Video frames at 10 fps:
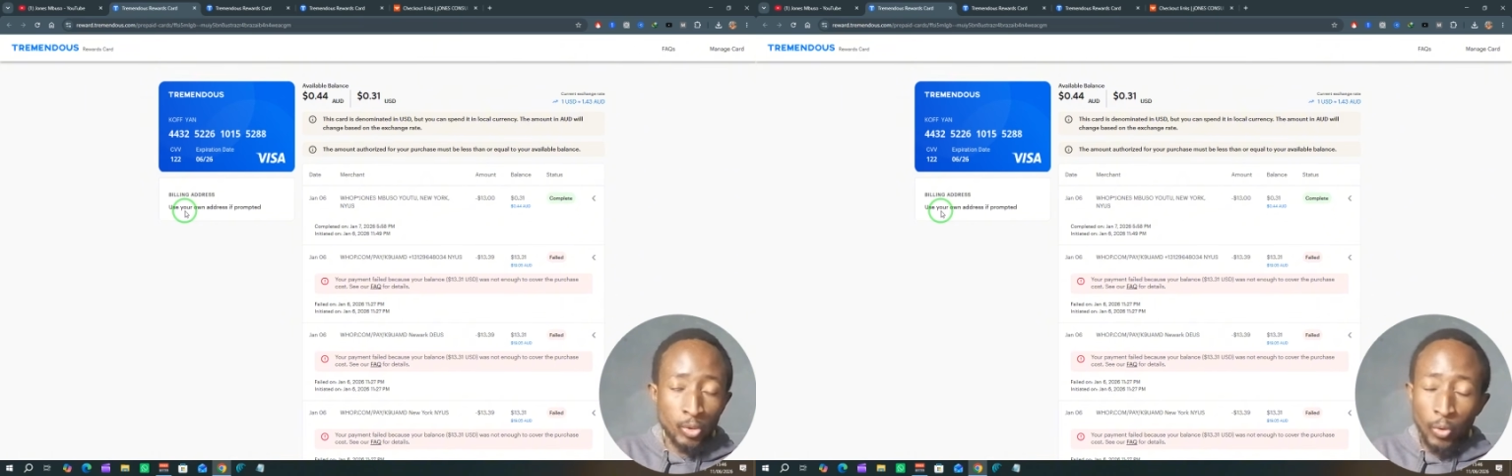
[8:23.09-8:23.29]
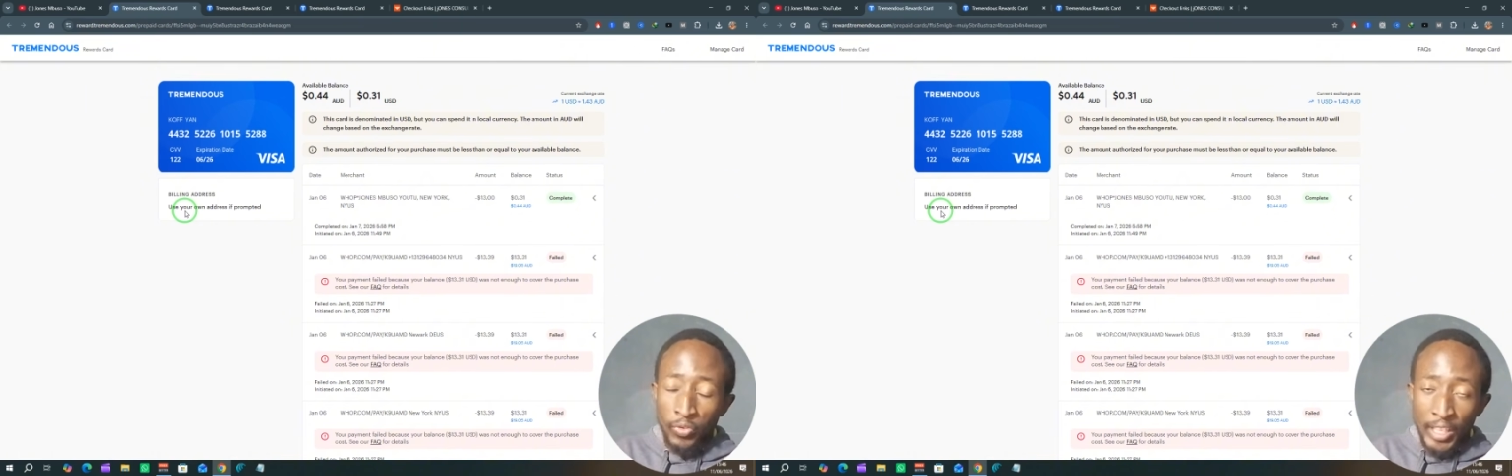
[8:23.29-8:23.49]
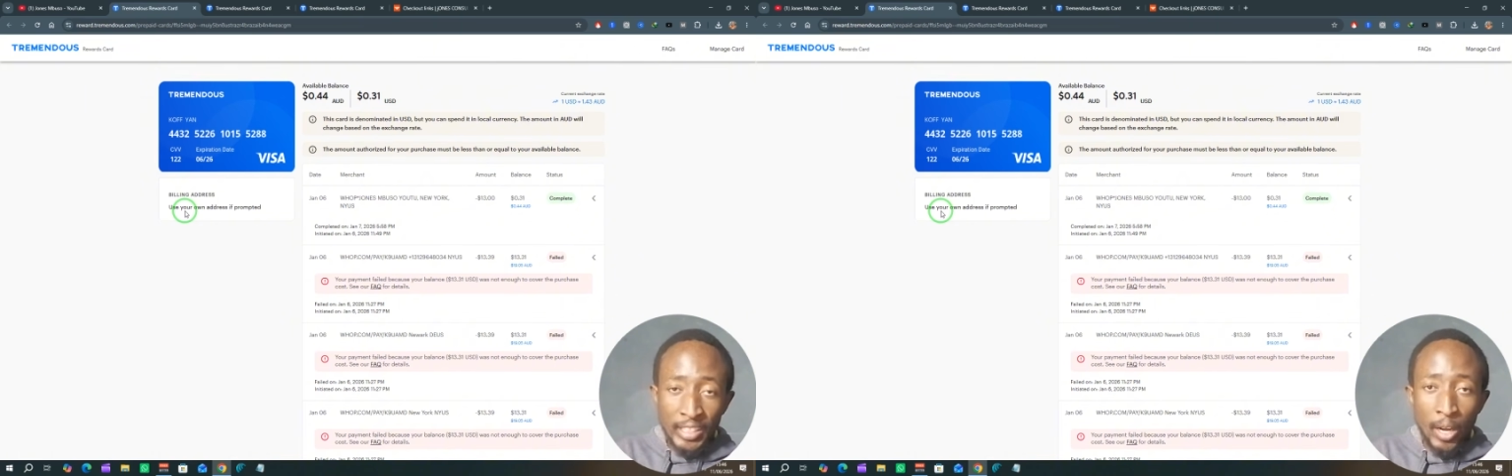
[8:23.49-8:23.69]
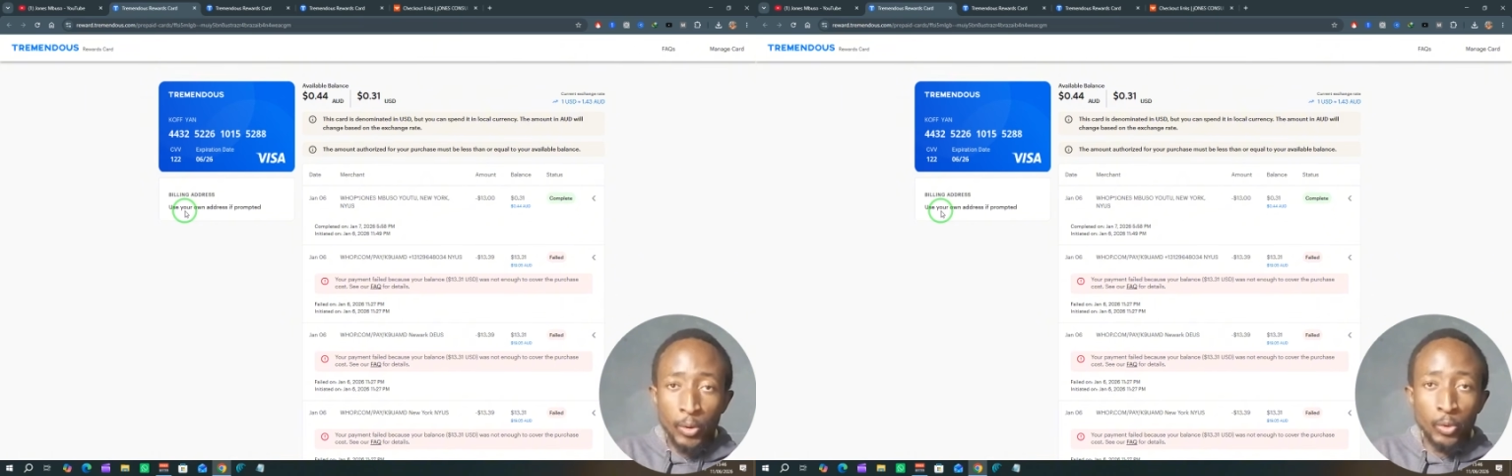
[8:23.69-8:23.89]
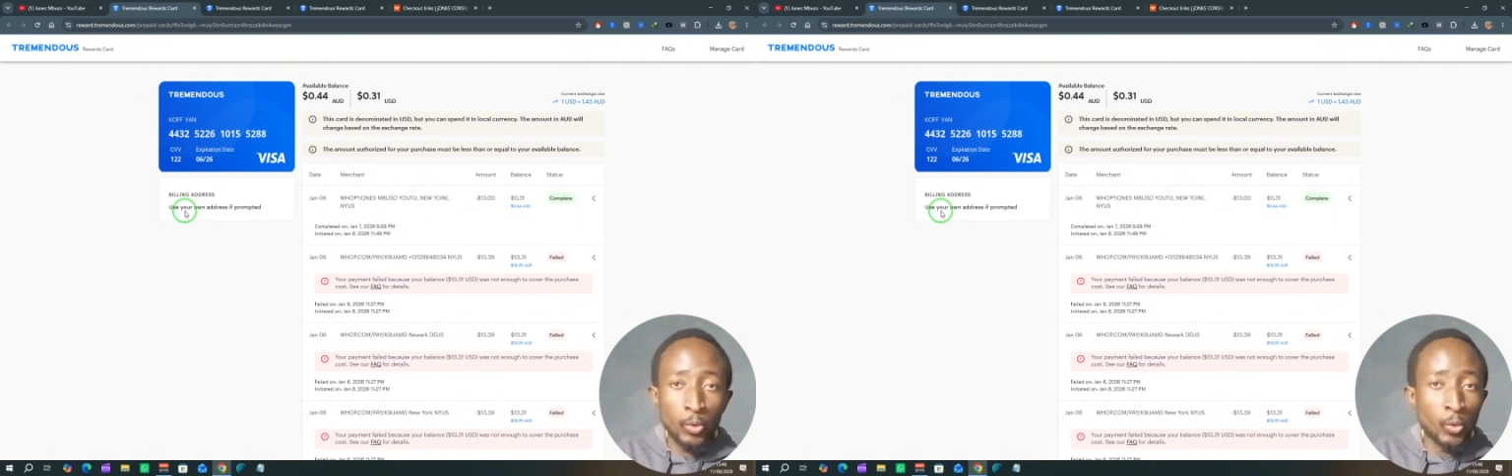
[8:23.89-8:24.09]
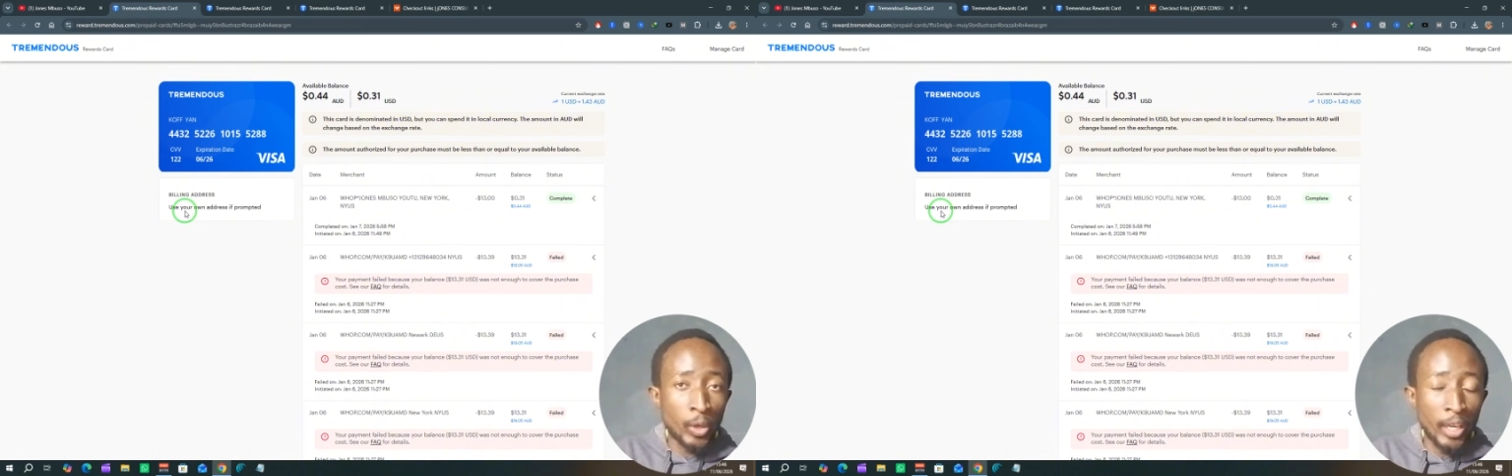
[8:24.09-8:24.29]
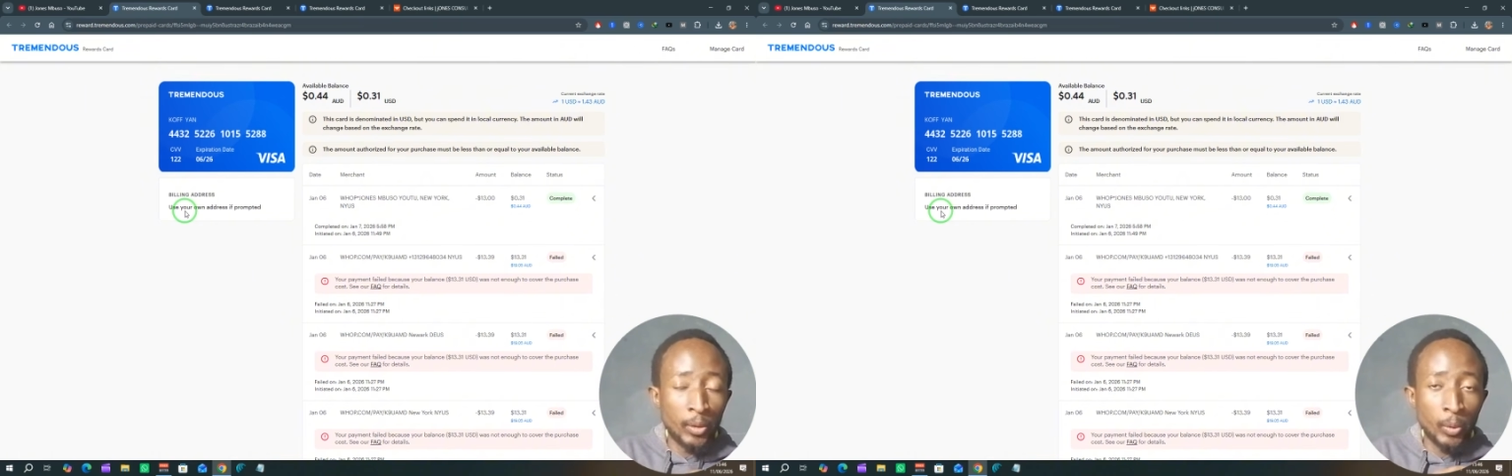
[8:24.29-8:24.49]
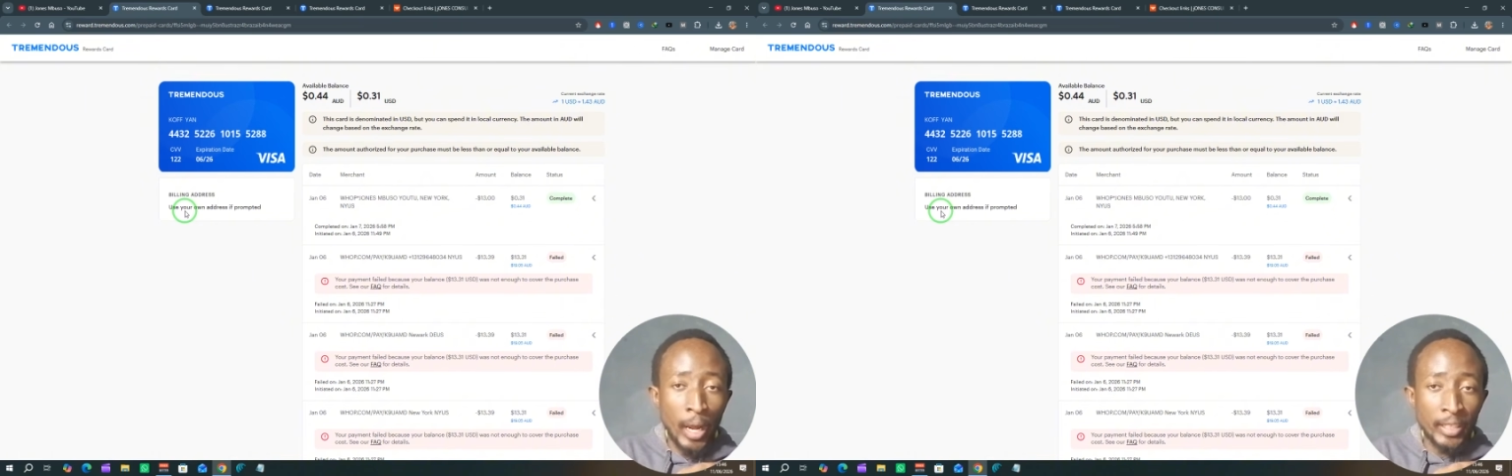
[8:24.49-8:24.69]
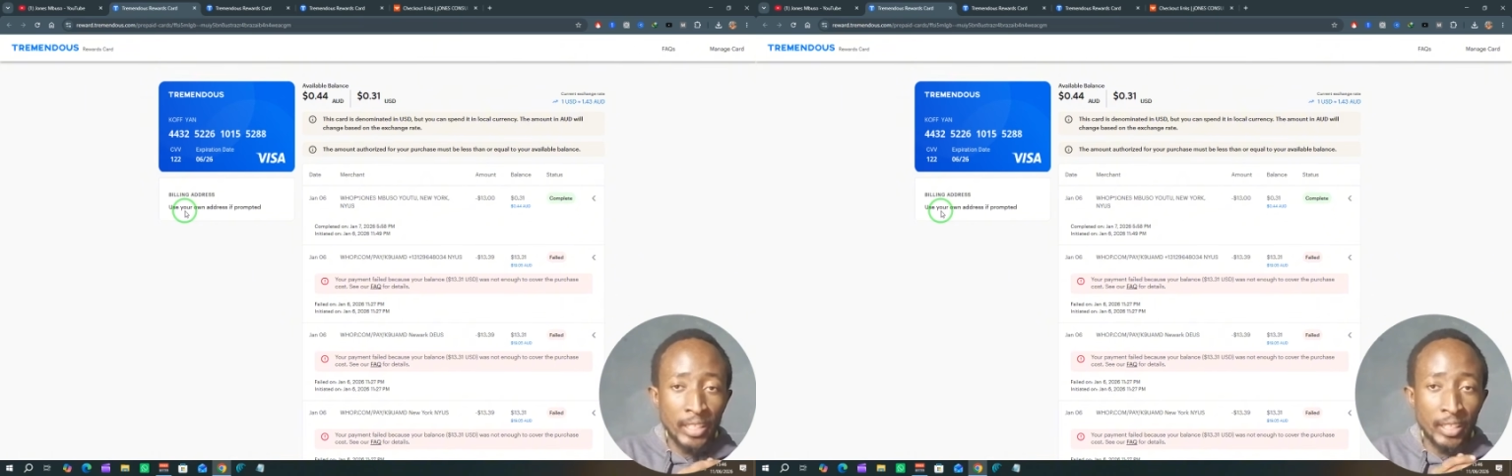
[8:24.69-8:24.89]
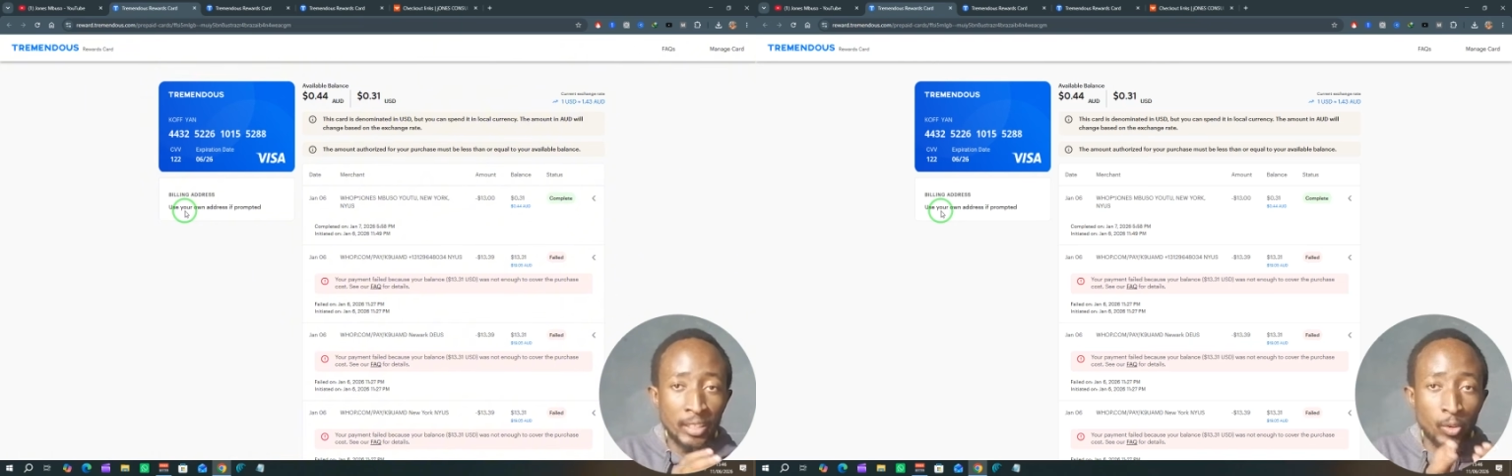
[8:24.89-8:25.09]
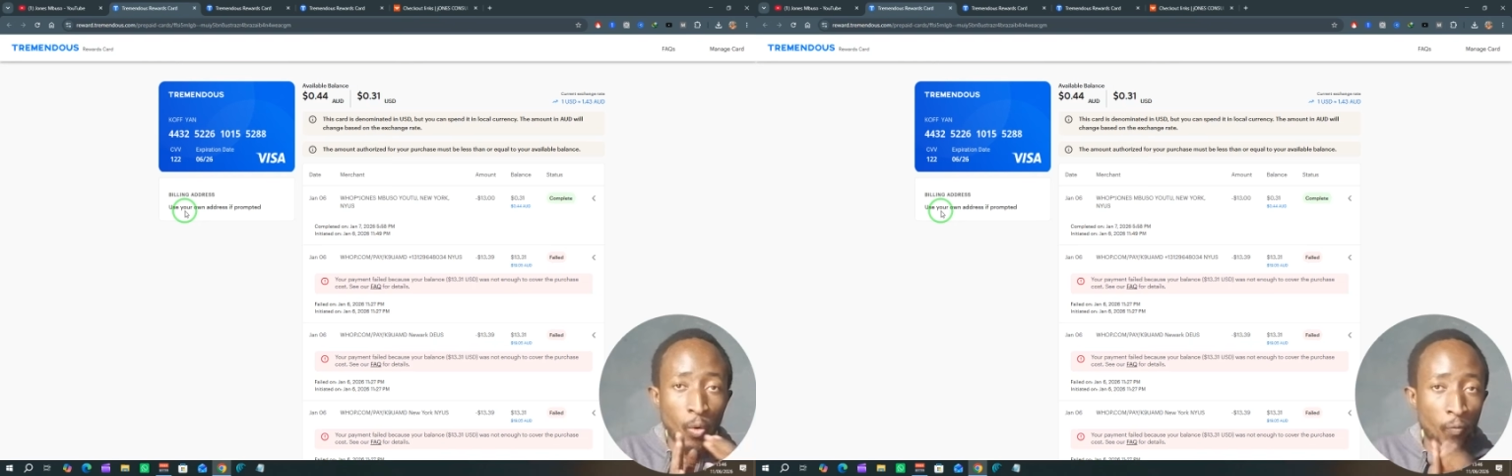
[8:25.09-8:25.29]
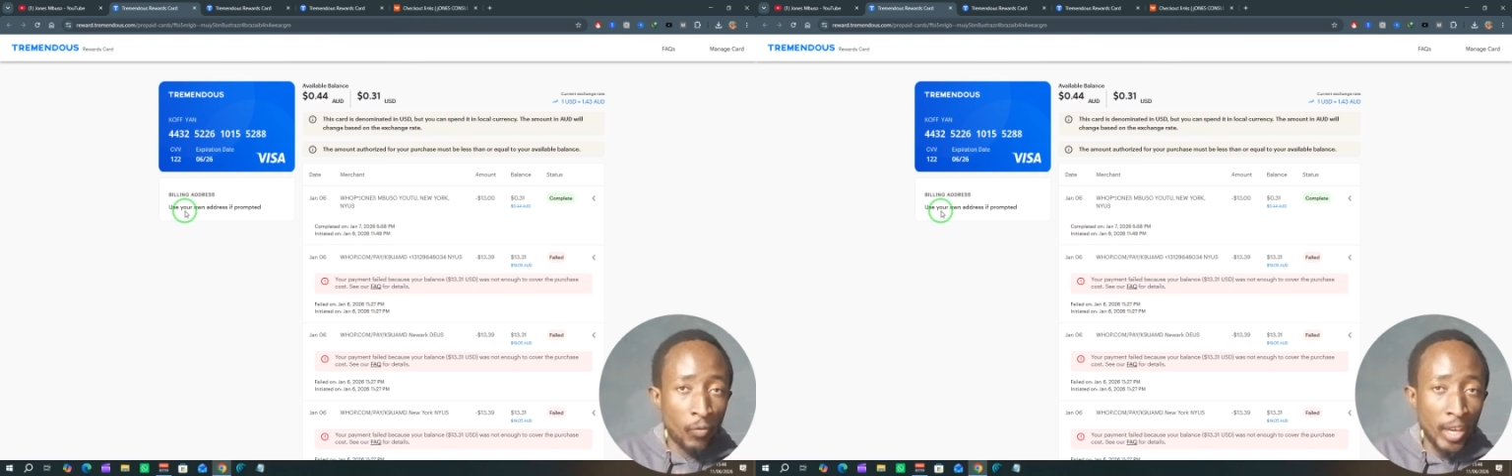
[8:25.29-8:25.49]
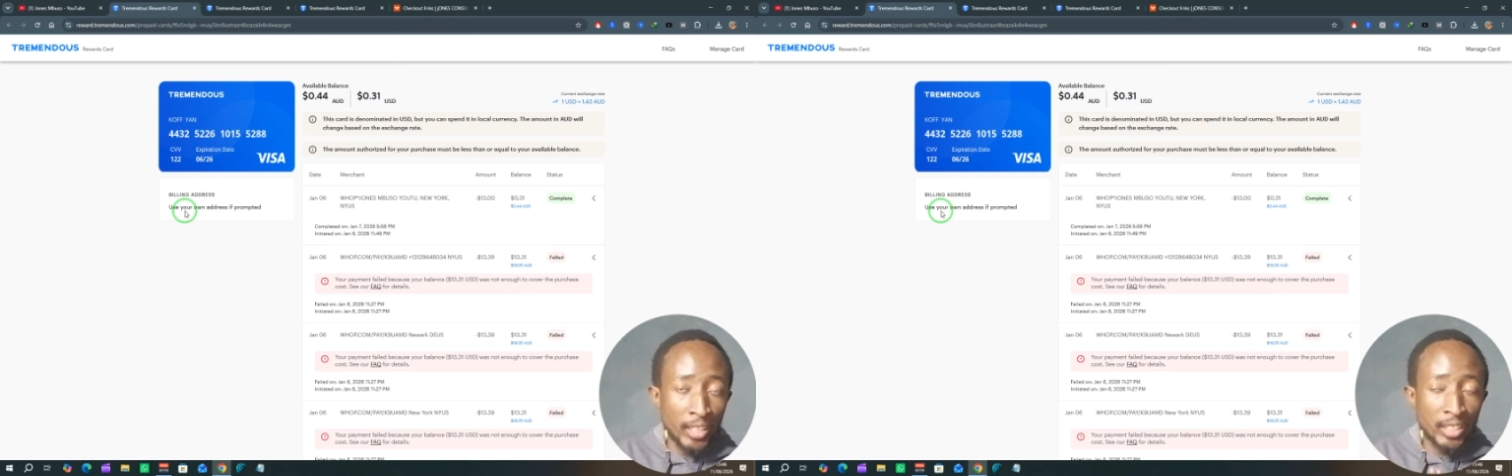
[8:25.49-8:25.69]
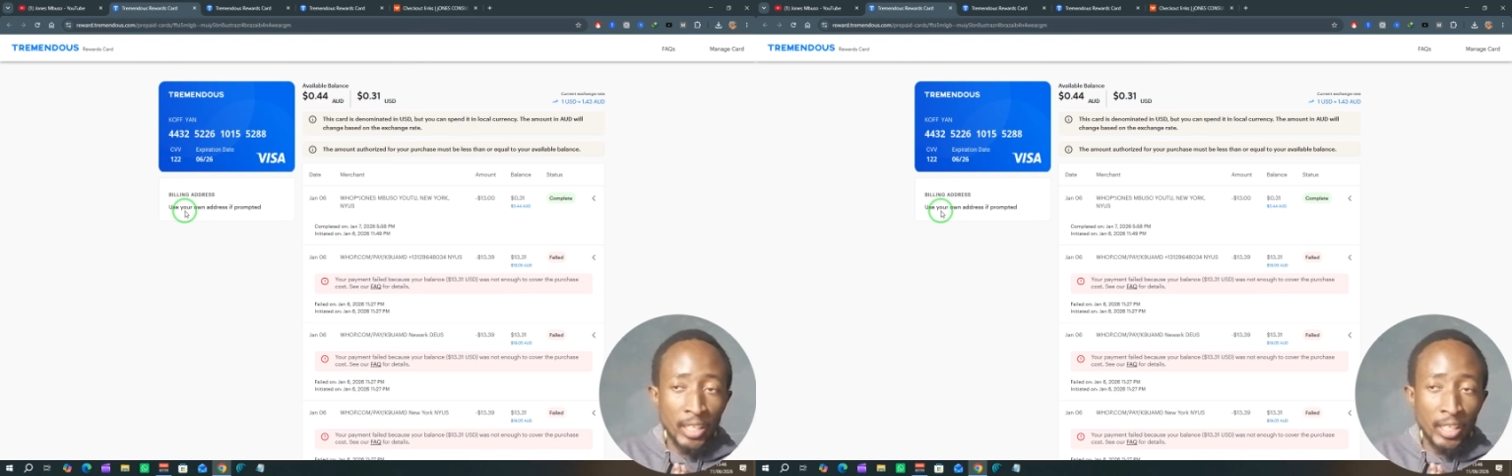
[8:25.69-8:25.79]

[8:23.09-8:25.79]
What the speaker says: So that's how you can actually convert